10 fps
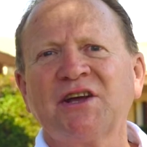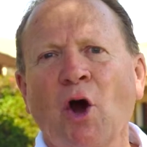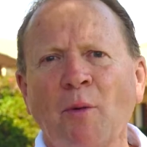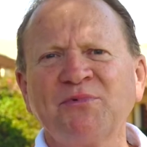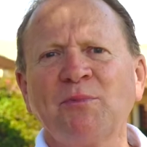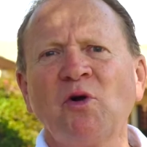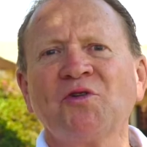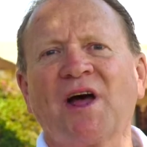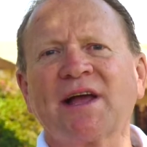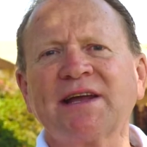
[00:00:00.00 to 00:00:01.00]
the
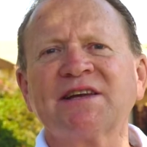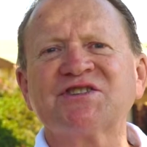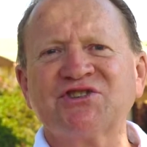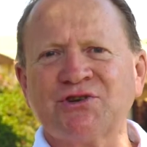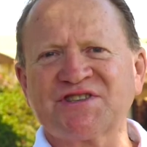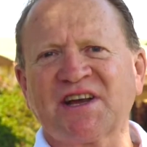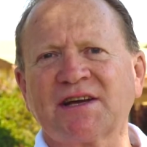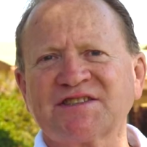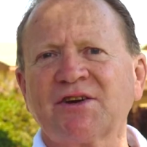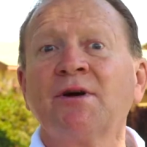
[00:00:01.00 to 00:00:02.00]
optimal day is
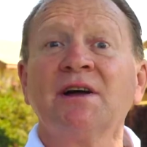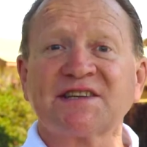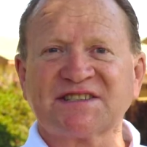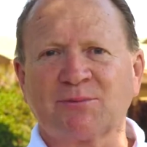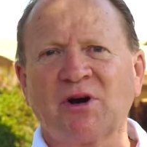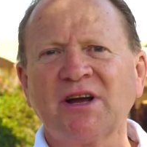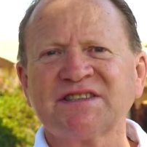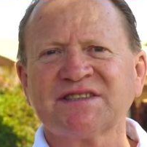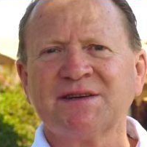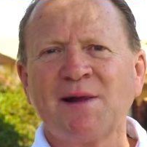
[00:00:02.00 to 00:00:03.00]
Tuesday. So to
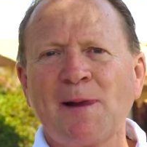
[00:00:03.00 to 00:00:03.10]
summarize,